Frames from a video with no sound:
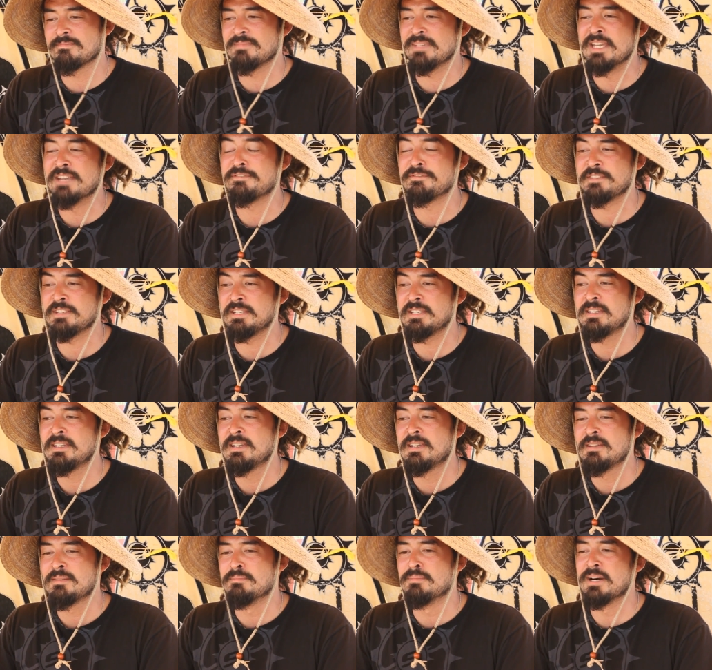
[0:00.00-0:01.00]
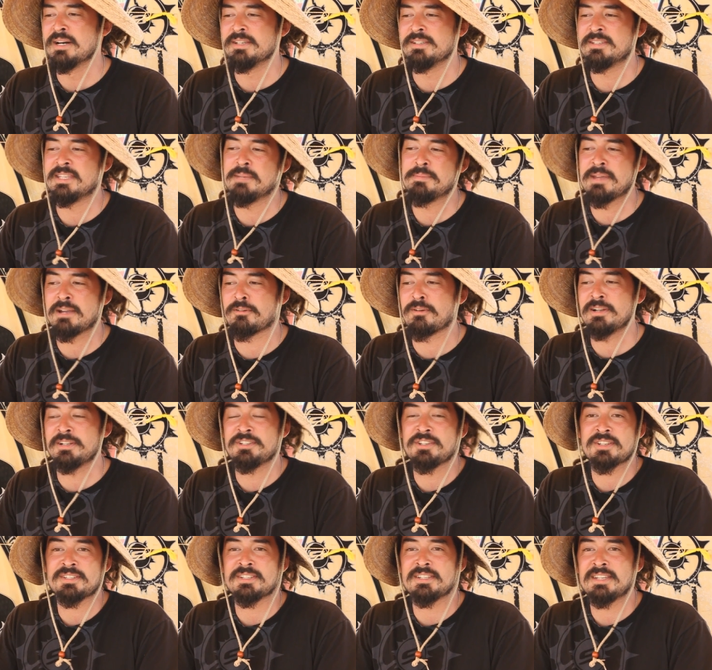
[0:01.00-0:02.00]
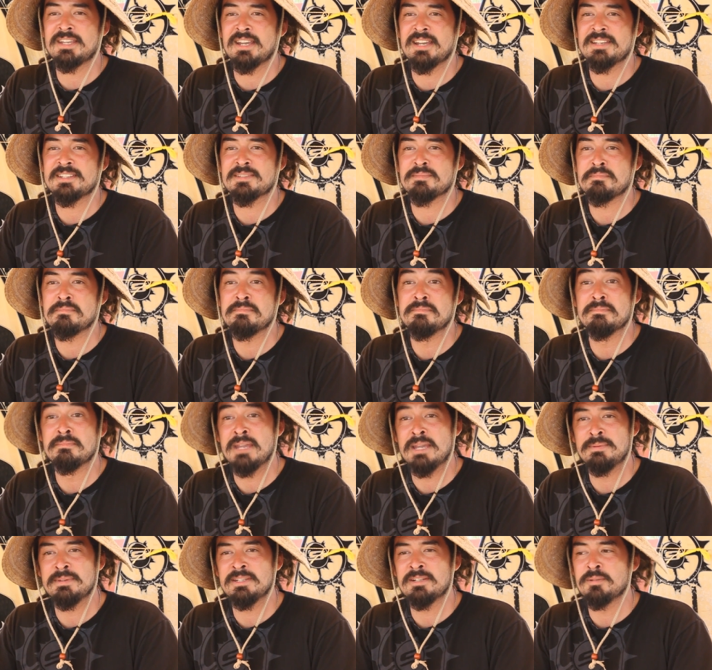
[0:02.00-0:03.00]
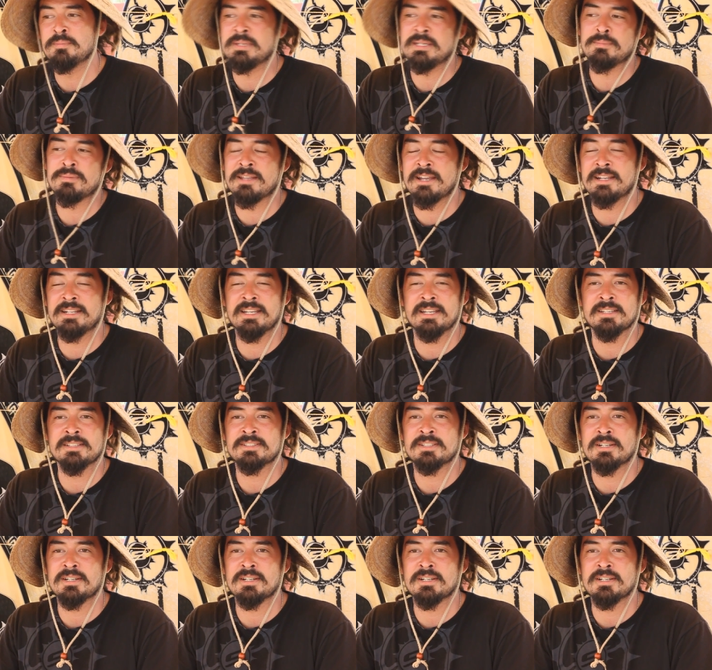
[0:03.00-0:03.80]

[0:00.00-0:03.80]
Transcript: iffy, but you keep that running just in case, and maybe it'll beat plan A.